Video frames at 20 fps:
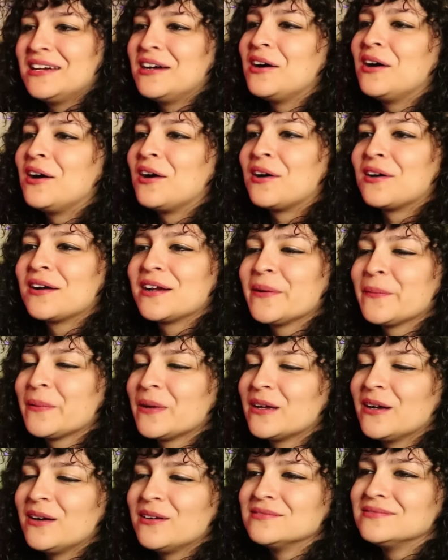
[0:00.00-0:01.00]
Oh, here we
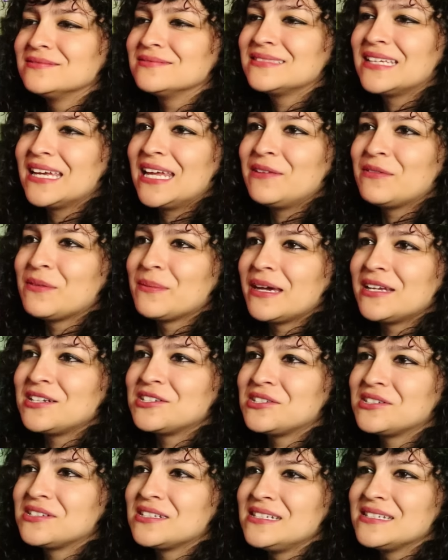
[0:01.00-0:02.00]
go. Can't even
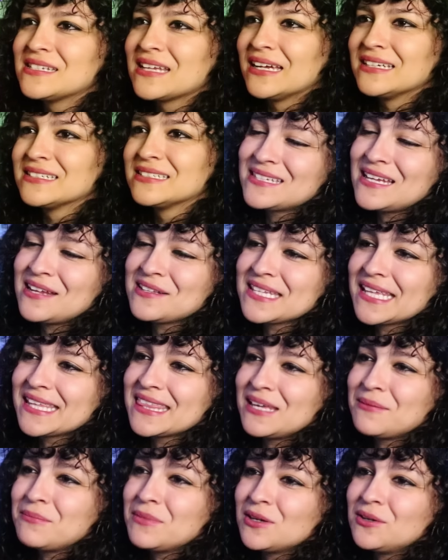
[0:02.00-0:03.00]
manage these guys. Sounds like
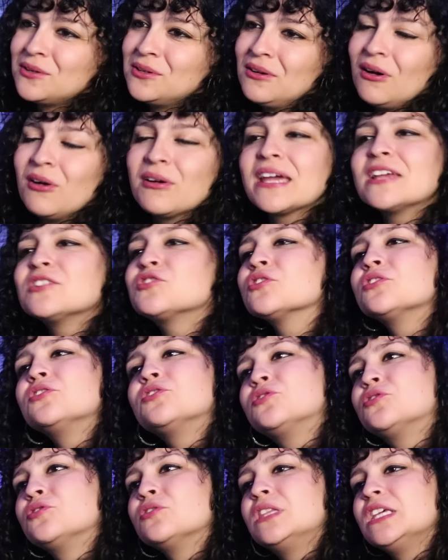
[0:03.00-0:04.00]
them, though. Okay, so
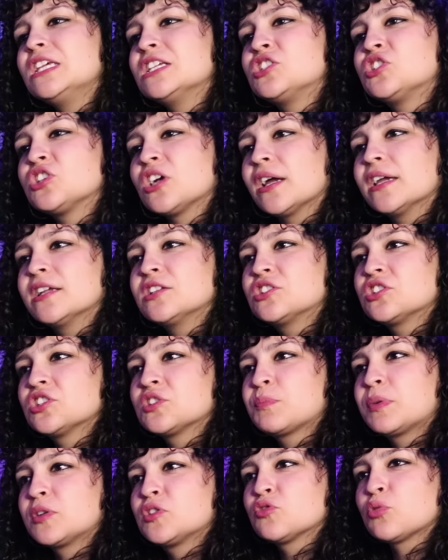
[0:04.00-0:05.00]
do these giants
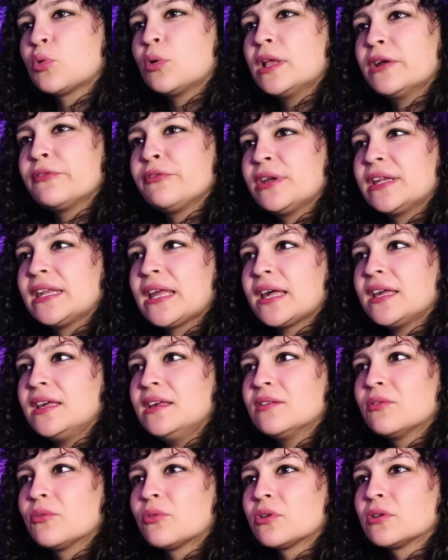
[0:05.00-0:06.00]
just patrol every
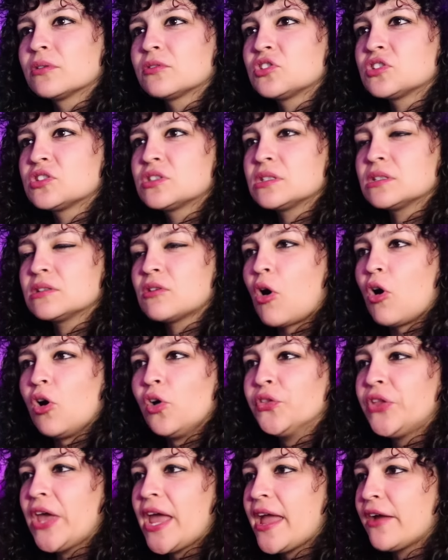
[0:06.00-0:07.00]
night, or just all
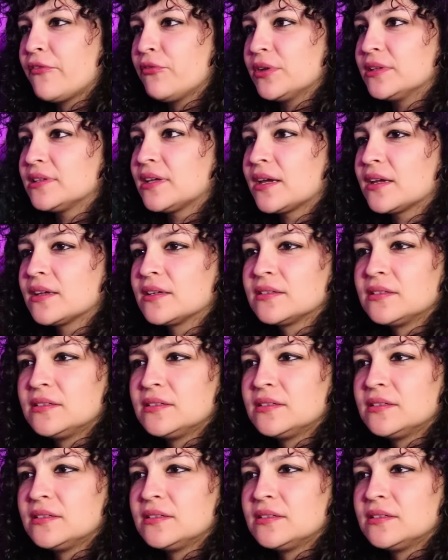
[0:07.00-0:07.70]
day, every day?